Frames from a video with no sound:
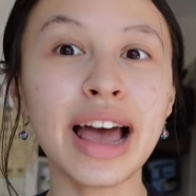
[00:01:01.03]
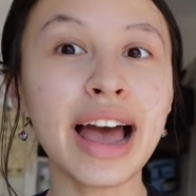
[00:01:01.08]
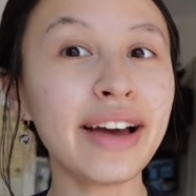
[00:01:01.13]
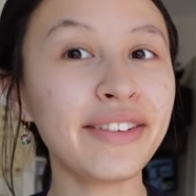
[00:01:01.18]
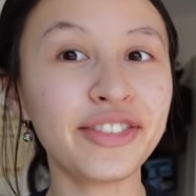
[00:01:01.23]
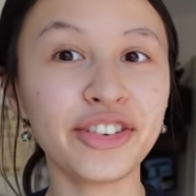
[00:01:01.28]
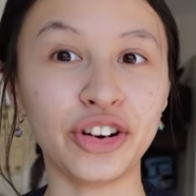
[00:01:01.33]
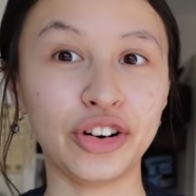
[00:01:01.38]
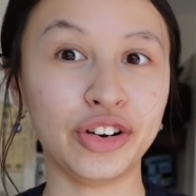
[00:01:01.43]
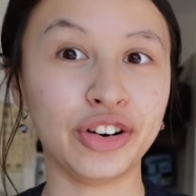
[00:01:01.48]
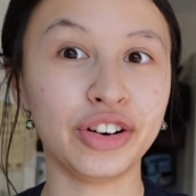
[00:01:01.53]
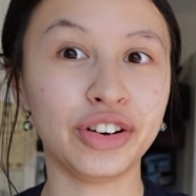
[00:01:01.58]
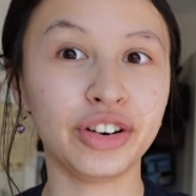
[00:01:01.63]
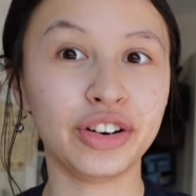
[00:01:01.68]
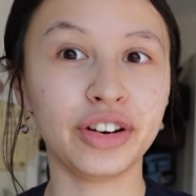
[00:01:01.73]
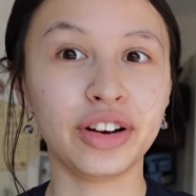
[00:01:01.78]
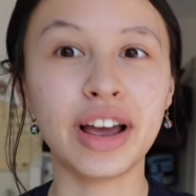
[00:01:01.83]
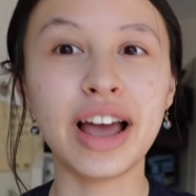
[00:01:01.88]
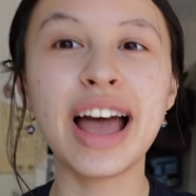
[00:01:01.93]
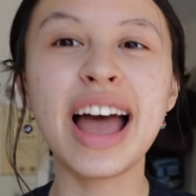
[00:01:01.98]
Ever.
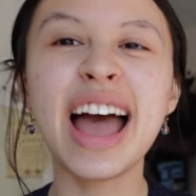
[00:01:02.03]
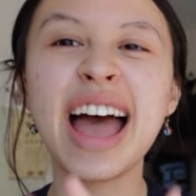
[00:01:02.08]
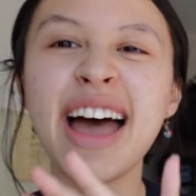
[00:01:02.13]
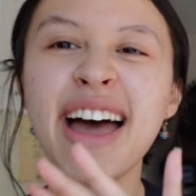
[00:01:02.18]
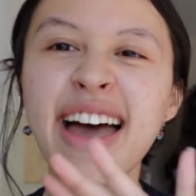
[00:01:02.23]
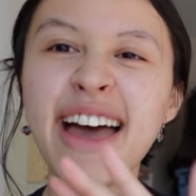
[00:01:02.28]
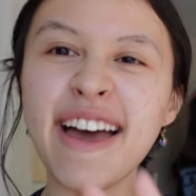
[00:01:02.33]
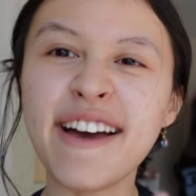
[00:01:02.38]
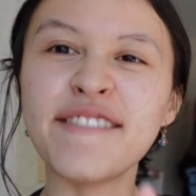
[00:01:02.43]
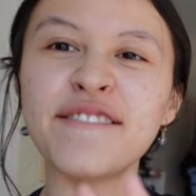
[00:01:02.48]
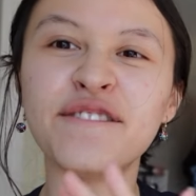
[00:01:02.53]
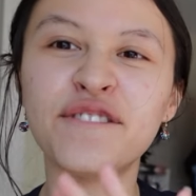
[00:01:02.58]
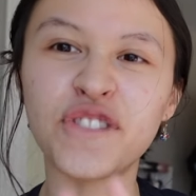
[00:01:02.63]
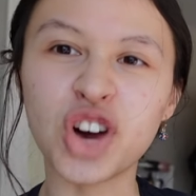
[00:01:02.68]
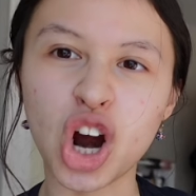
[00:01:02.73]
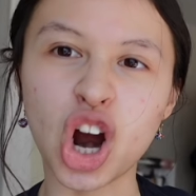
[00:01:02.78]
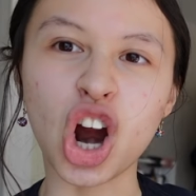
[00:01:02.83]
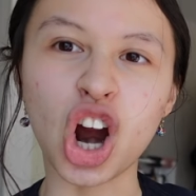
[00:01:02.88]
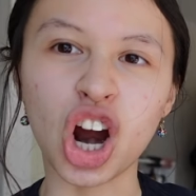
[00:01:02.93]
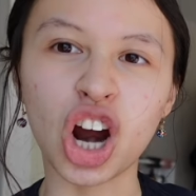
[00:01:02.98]

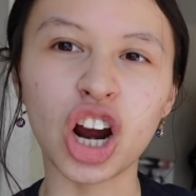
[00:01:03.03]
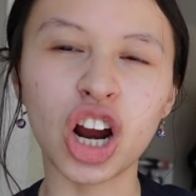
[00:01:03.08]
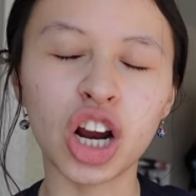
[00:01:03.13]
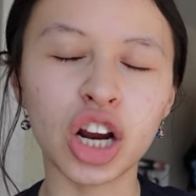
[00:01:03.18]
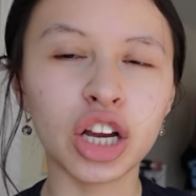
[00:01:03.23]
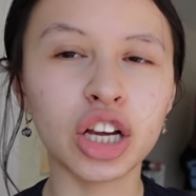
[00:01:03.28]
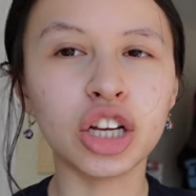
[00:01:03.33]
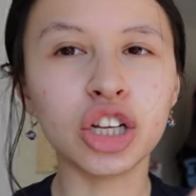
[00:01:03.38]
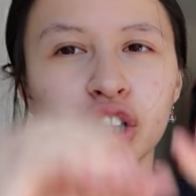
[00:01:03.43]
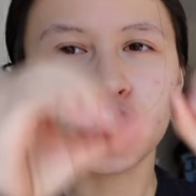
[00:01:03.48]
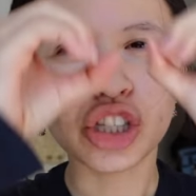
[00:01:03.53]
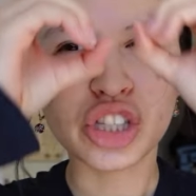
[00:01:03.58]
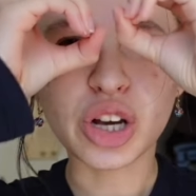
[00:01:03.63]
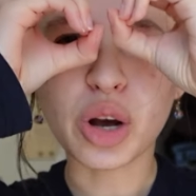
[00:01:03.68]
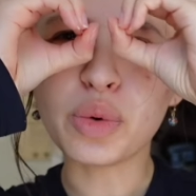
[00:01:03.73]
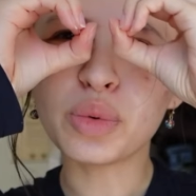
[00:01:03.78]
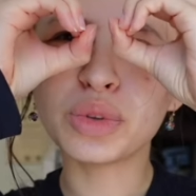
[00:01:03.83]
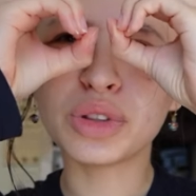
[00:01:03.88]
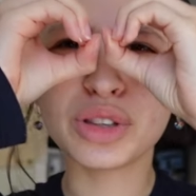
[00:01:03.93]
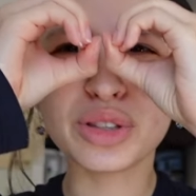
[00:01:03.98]
Ever
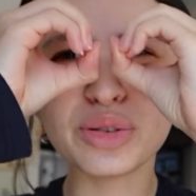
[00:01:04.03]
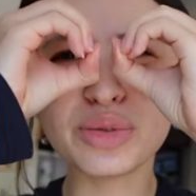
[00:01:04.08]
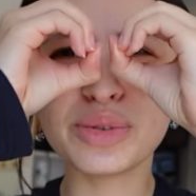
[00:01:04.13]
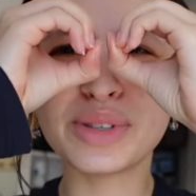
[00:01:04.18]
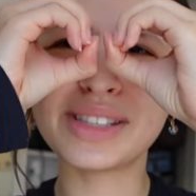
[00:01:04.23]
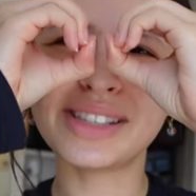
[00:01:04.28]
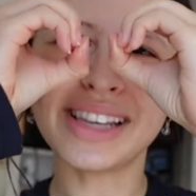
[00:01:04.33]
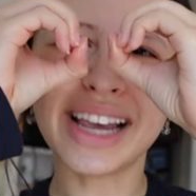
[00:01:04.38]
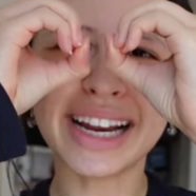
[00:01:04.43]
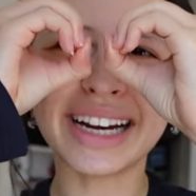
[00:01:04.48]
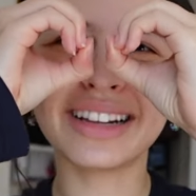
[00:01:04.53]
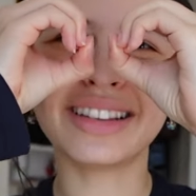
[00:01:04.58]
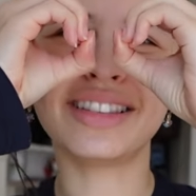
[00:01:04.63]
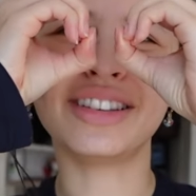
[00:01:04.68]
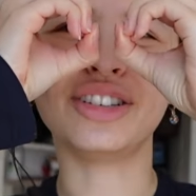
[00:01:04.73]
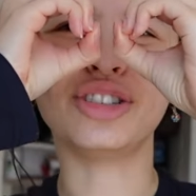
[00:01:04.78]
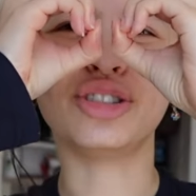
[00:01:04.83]
don't lose sight of the